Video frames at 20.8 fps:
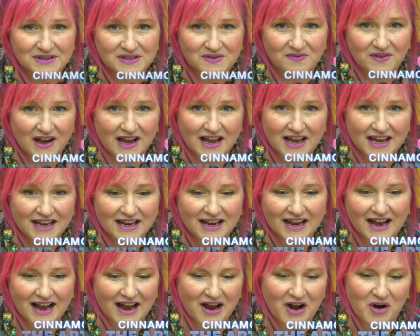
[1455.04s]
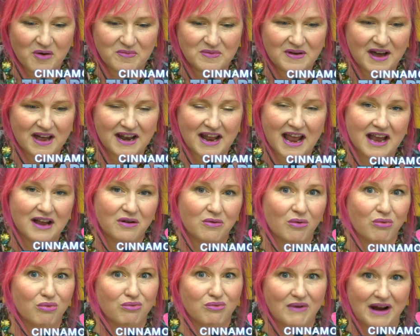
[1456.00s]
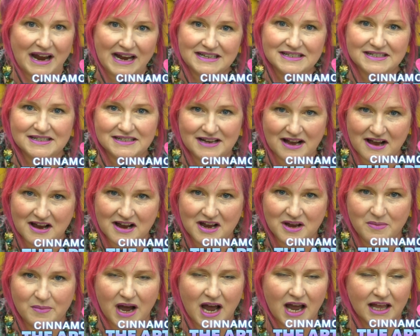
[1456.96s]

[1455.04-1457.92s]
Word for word: was fun. I hope you had a great time.